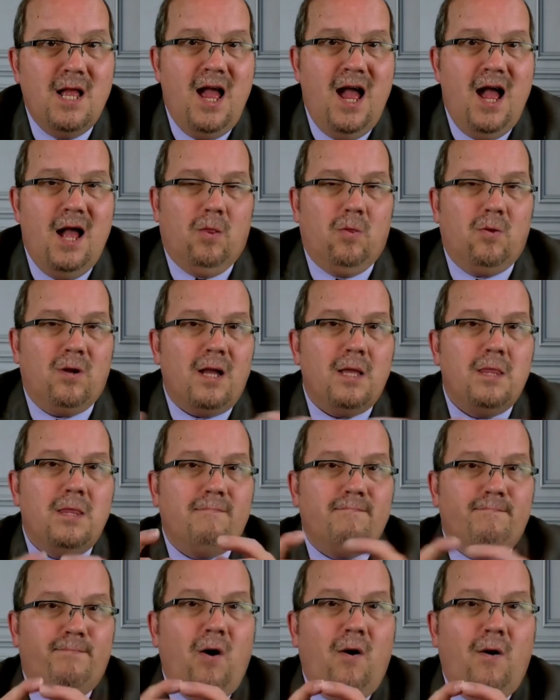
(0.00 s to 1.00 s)
and look at
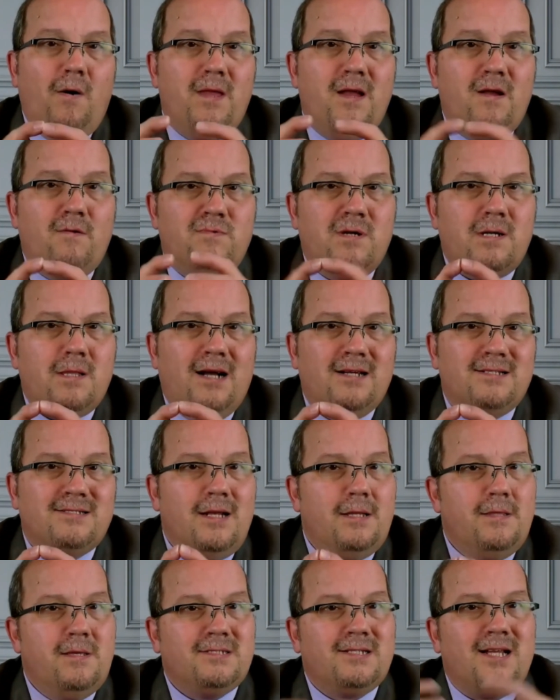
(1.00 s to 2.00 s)
them both and realize
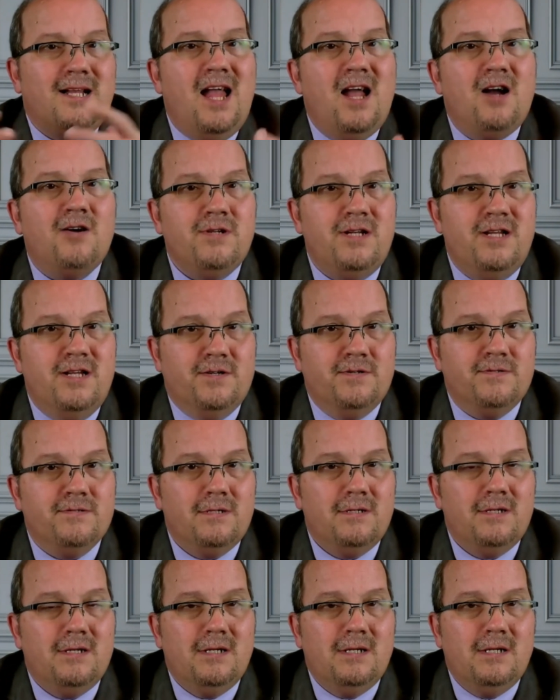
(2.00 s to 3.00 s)
that there's an error here.
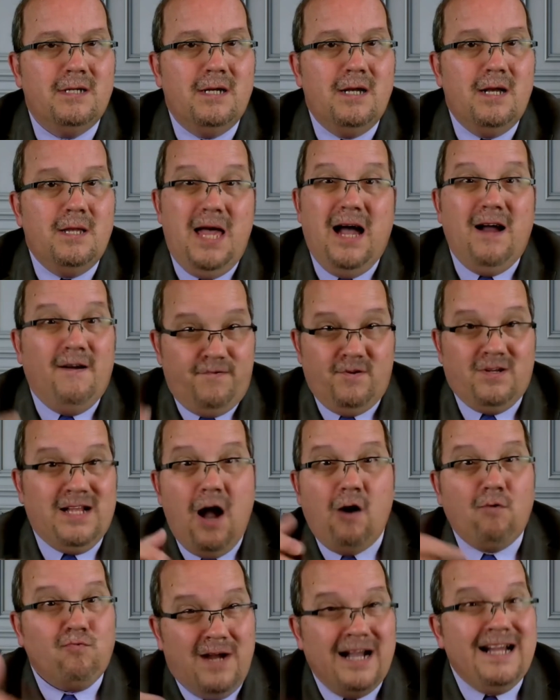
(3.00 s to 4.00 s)
That for
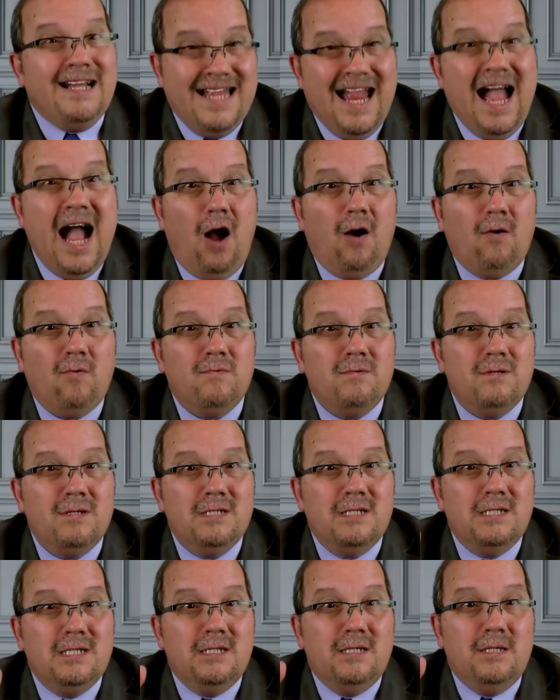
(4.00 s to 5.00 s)
now, right now,
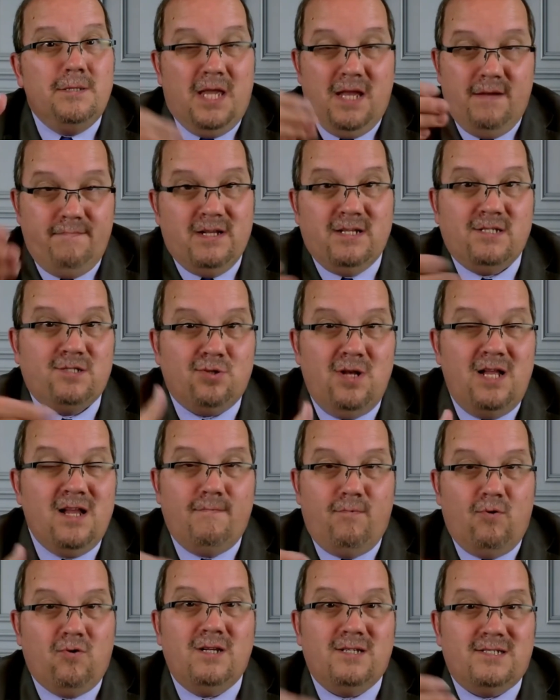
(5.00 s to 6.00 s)
the administrative
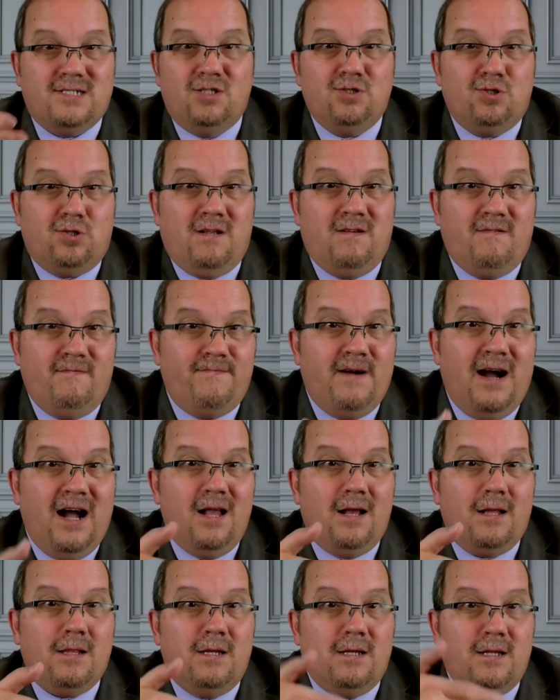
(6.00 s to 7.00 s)
order says you can
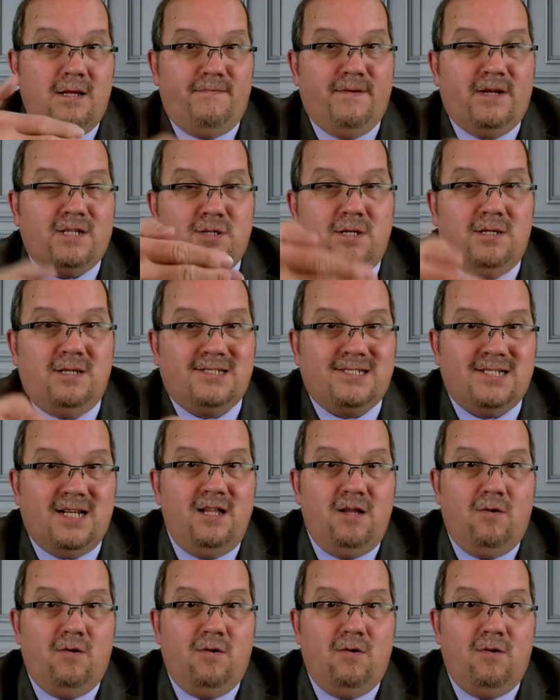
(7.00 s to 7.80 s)
file an eviction in the city